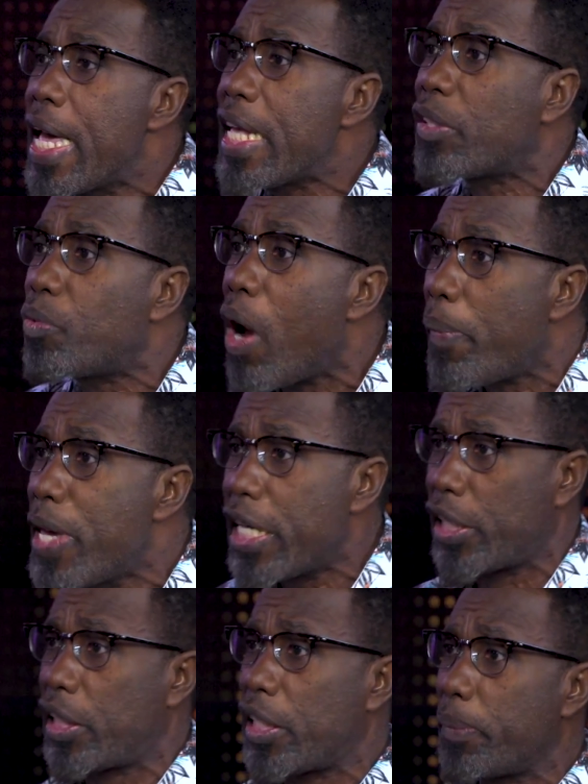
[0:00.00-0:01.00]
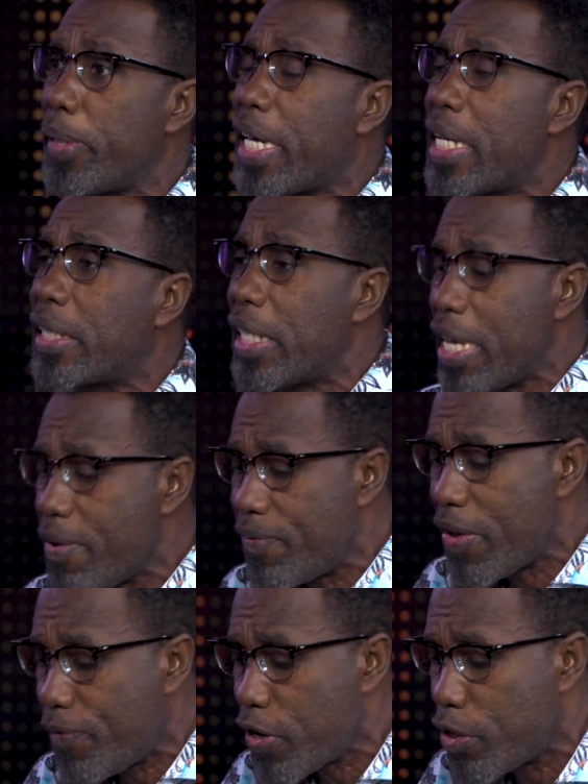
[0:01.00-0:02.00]
It's rubbish. Because
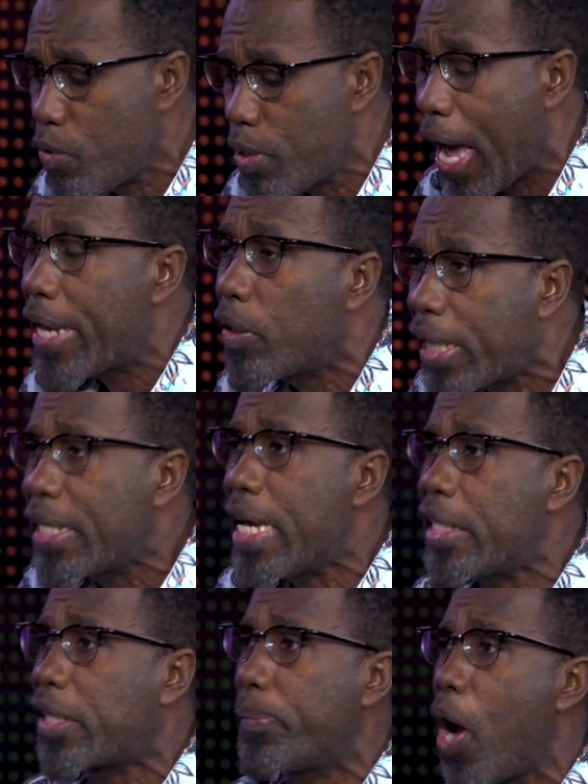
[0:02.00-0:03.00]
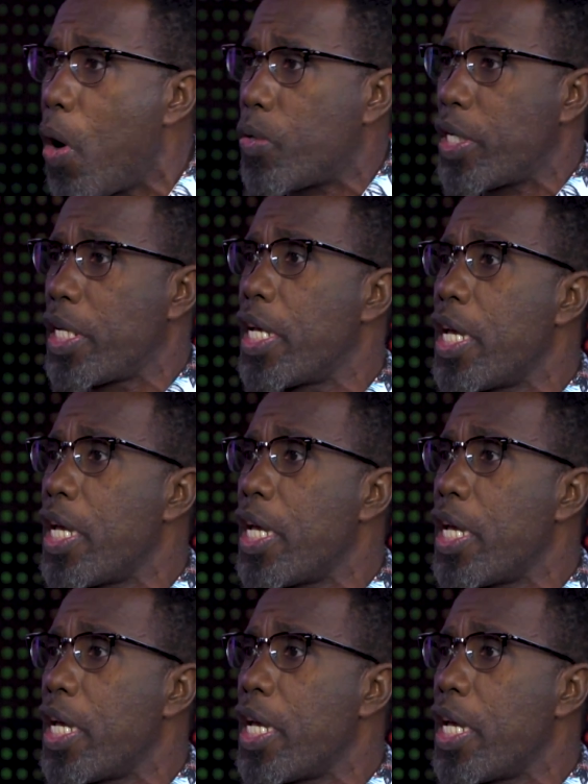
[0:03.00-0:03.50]
even if you do that, look at Dennis Brown.